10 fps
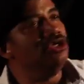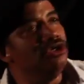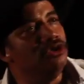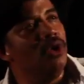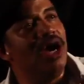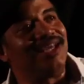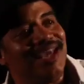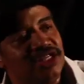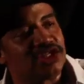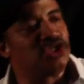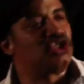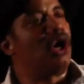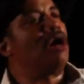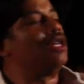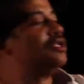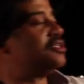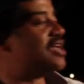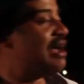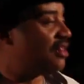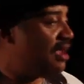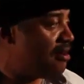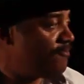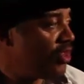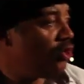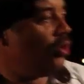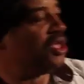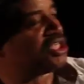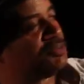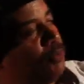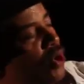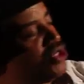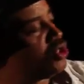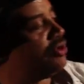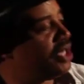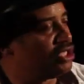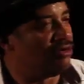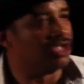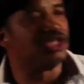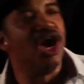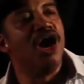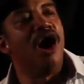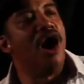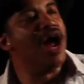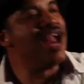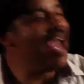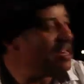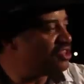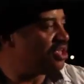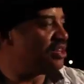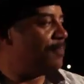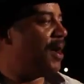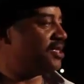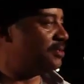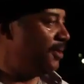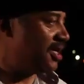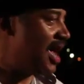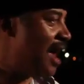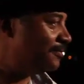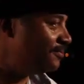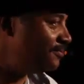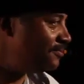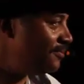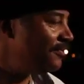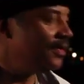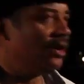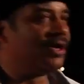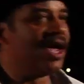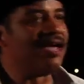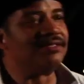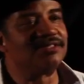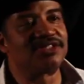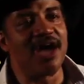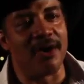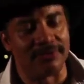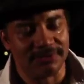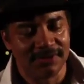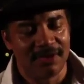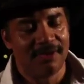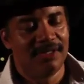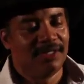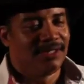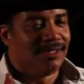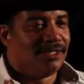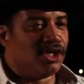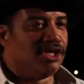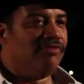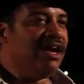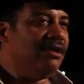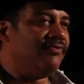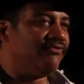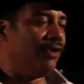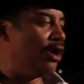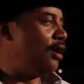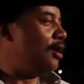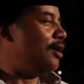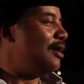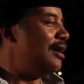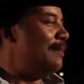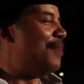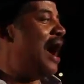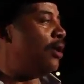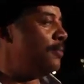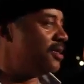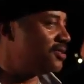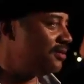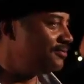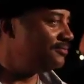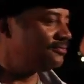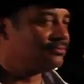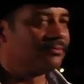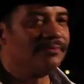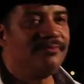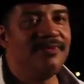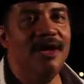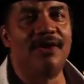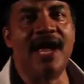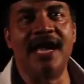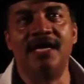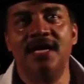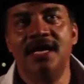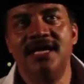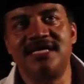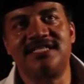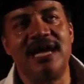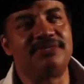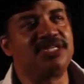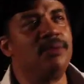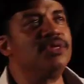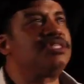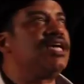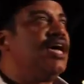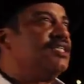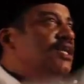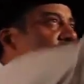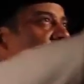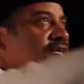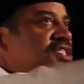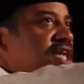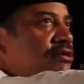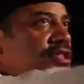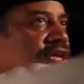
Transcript: you against the charlatans out there who will exploit your ignorance on anything they possibly can. Okay, so you ready for empowerment? Okay, next time someone says, center of